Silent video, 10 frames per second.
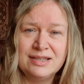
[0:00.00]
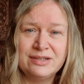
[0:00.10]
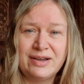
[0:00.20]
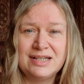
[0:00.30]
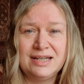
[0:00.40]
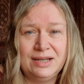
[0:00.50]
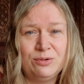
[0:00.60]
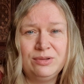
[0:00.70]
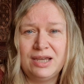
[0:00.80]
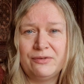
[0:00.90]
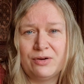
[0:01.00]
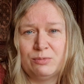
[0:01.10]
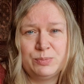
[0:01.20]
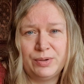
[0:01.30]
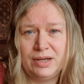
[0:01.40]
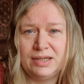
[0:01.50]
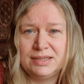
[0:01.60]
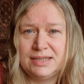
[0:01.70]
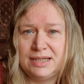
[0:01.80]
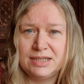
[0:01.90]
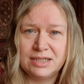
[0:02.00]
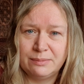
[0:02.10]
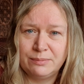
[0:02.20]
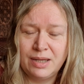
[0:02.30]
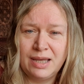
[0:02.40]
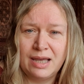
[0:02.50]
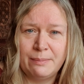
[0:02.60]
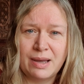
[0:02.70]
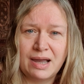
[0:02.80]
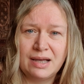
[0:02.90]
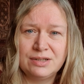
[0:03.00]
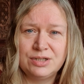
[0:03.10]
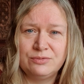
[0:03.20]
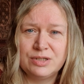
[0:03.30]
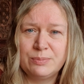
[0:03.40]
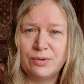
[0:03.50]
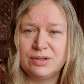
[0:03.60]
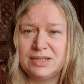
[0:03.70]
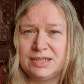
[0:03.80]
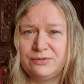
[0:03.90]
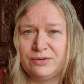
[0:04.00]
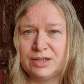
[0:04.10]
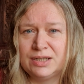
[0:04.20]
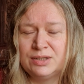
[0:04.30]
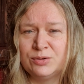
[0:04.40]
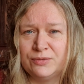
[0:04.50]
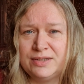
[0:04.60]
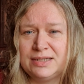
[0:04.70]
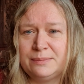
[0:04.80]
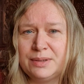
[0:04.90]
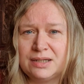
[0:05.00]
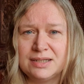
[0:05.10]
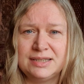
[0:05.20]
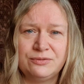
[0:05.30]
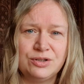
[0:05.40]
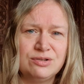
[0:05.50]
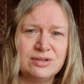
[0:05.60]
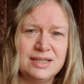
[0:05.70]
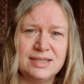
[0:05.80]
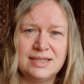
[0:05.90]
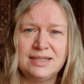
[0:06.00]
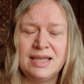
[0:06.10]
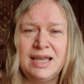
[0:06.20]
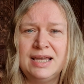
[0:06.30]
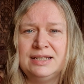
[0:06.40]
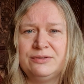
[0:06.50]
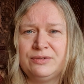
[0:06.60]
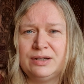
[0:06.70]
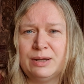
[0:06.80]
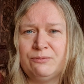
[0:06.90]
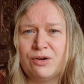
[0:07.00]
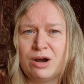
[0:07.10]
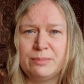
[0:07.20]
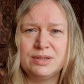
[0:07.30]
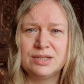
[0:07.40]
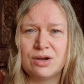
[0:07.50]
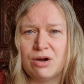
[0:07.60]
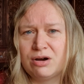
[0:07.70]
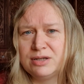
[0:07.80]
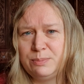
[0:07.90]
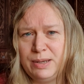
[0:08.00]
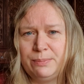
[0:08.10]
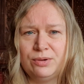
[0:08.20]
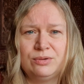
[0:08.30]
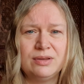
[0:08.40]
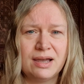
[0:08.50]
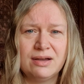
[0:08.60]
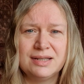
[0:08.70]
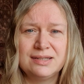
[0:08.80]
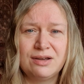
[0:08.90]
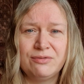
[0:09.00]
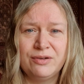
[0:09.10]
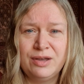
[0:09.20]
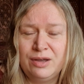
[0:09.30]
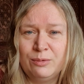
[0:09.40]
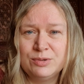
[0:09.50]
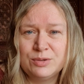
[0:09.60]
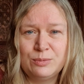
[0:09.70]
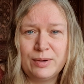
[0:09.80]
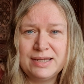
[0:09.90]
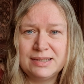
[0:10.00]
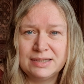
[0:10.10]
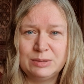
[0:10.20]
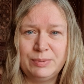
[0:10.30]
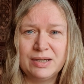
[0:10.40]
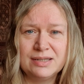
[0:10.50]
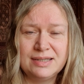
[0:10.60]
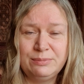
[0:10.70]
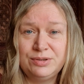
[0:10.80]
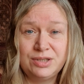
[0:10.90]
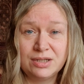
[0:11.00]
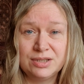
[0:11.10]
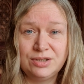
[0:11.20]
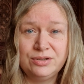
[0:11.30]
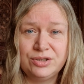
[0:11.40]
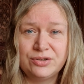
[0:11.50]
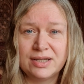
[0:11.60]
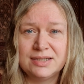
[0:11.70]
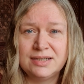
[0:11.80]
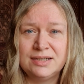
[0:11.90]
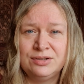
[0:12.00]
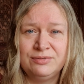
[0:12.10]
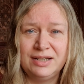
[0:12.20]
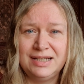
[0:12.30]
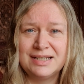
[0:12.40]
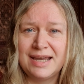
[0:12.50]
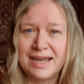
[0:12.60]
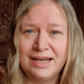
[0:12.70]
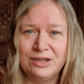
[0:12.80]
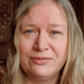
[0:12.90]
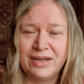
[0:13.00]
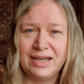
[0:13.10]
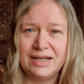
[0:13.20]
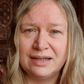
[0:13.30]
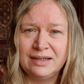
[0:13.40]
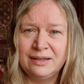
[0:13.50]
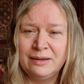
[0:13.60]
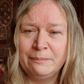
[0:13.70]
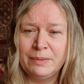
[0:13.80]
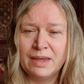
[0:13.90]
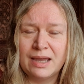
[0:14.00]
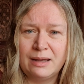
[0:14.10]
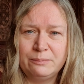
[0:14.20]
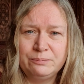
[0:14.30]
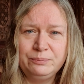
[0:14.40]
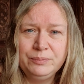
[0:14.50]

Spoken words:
So actually all the effort I was putting into teaching him about how to respond to different sort of stimulus, different noises, different environments, cars, people, all that kind of stuff was all wasted because he was just too stressed to really take any of it in.